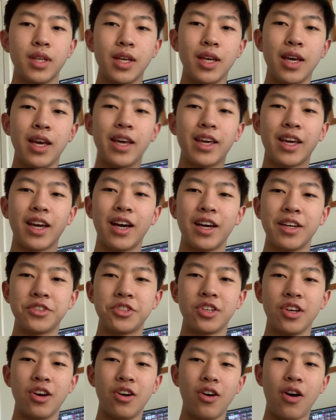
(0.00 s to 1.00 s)
Hey guys,
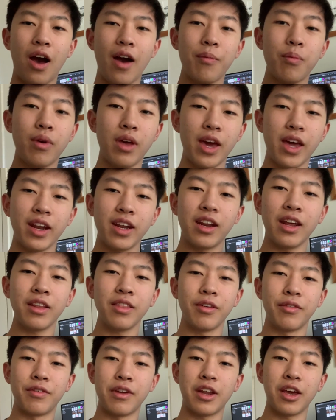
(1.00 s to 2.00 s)
so I'm editing
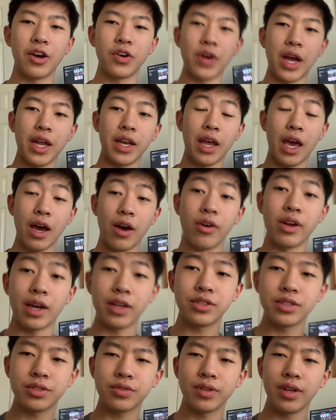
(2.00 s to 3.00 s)
the video right now and I
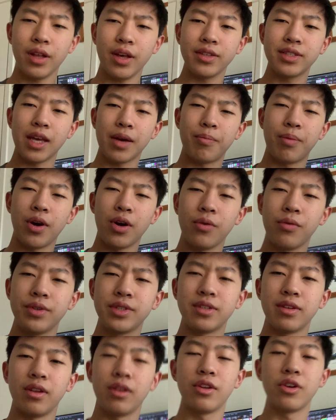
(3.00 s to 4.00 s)
just realized that part was
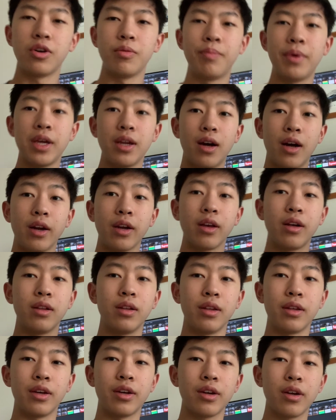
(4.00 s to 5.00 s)
a little bit
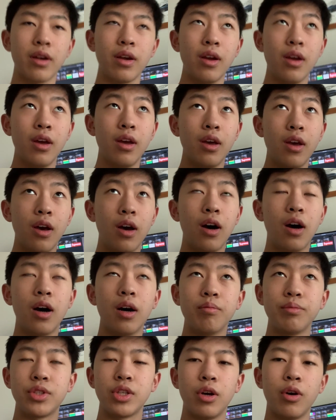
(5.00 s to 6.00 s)
unclear.
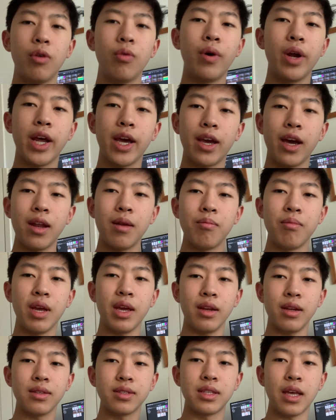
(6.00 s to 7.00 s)
So what I kind of
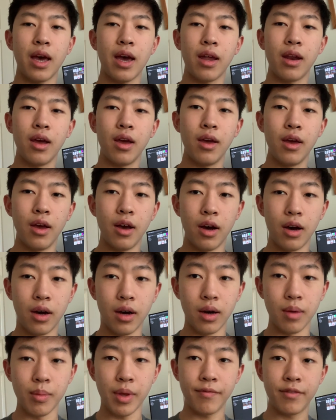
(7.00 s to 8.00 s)
mean is that
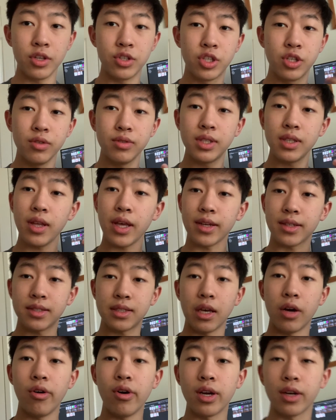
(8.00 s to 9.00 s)
if you choose to
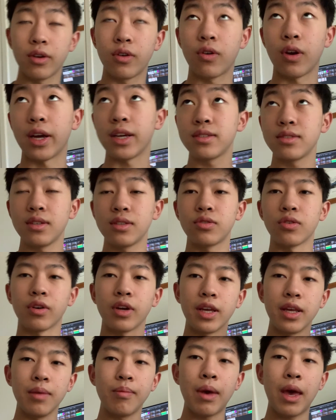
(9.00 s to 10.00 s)
sell on Craigslist or
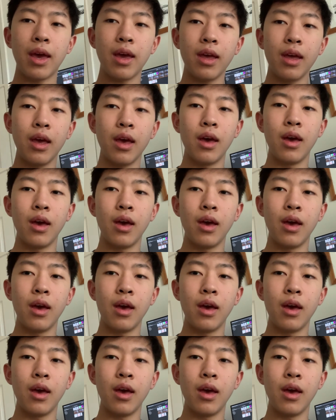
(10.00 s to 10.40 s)
eBay,